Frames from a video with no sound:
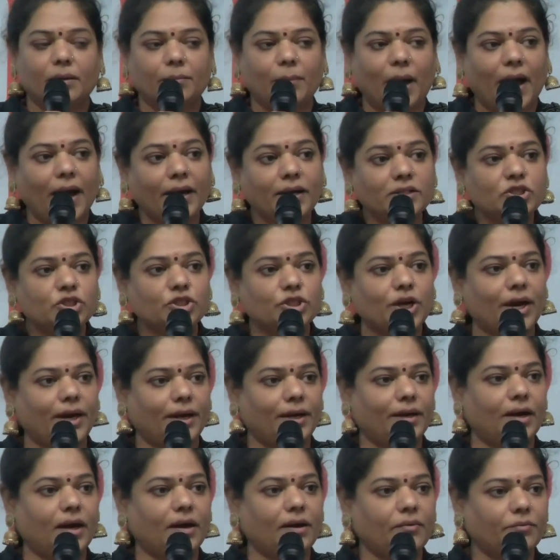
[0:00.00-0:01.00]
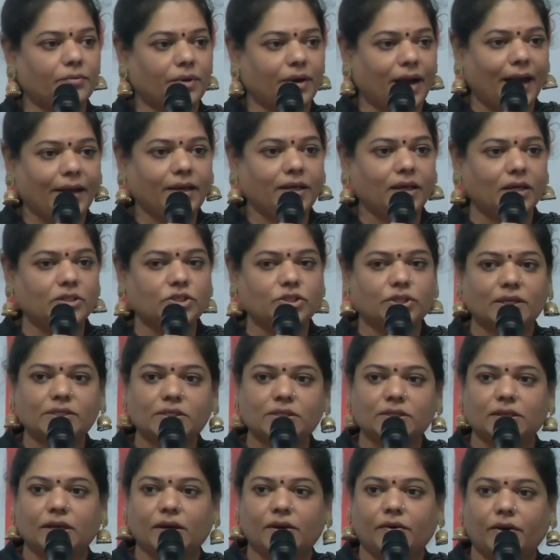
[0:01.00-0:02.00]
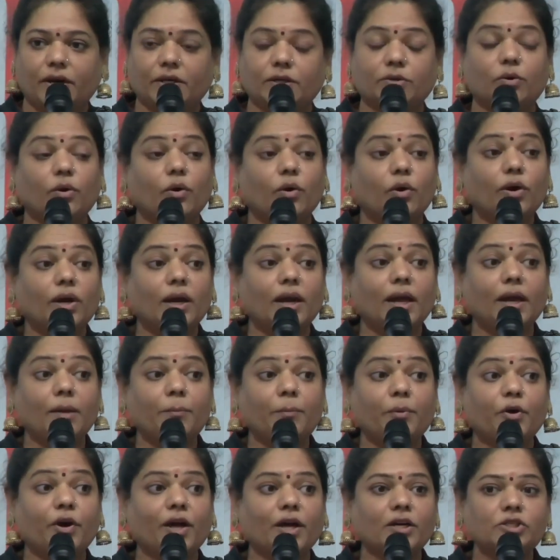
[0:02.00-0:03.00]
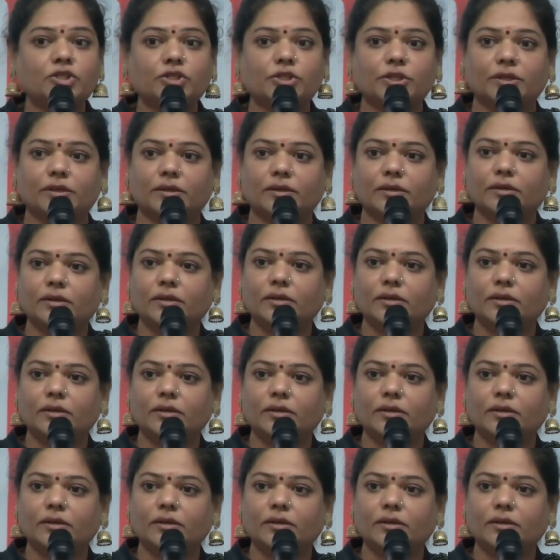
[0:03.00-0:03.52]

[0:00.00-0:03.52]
and China ranking just near it only in production.